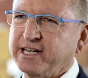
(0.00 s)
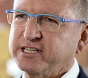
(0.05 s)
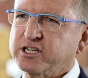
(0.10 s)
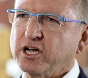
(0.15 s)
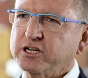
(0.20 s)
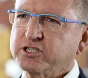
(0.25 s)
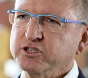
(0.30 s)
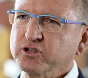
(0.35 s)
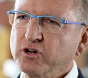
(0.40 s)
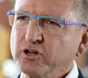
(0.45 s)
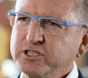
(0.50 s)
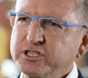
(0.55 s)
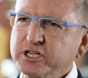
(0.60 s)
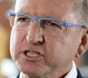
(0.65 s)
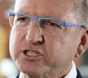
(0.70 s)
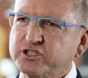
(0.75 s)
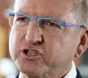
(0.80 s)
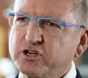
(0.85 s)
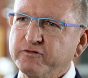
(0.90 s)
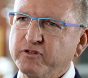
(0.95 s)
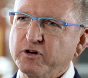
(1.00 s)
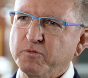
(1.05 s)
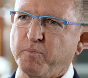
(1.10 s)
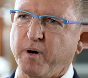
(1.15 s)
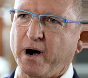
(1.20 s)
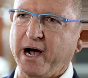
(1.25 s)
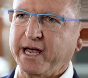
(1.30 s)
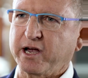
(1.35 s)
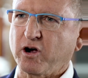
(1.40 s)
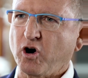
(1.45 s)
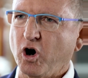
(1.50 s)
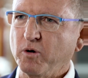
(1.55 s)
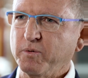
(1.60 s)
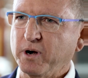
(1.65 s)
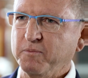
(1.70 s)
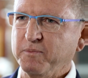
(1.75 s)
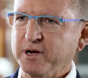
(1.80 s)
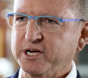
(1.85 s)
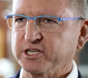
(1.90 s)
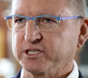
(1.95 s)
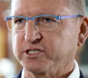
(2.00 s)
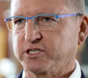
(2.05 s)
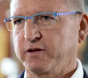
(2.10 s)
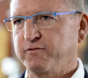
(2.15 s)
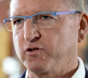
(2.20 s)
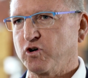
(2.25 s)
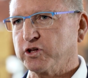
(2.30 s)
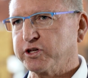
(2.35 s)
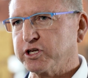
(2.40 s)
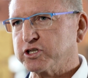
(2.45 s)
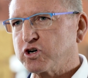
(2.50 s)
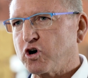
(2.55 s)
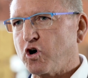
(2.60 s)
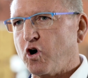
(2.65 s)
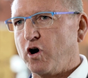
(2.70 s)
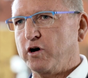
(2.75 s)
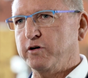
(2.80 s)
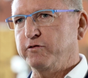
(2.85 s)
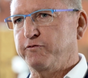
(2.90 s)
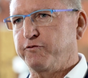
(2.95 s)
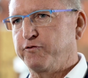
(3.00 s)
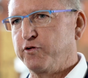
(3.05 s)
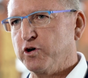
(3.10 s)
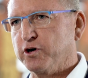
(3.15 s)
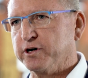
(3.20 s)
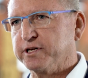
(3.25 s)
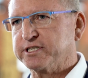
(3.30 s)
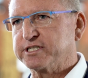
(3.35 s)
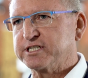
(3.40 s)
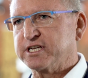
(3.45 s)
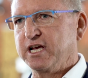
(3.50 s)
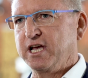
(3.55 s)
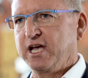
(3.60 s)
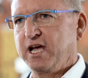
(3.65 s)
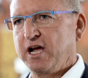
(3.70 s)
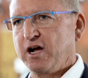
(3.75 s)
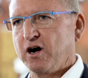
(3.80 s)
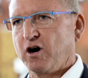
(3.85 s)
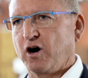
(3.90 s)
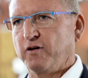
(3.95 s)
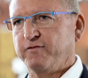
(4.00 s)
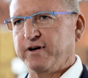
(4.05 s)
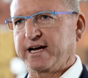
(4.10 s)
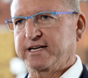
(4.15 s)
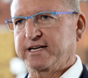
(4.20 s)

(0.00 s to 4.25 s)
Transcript: and so it's not just driven by carbon emissions. You've got this confluence of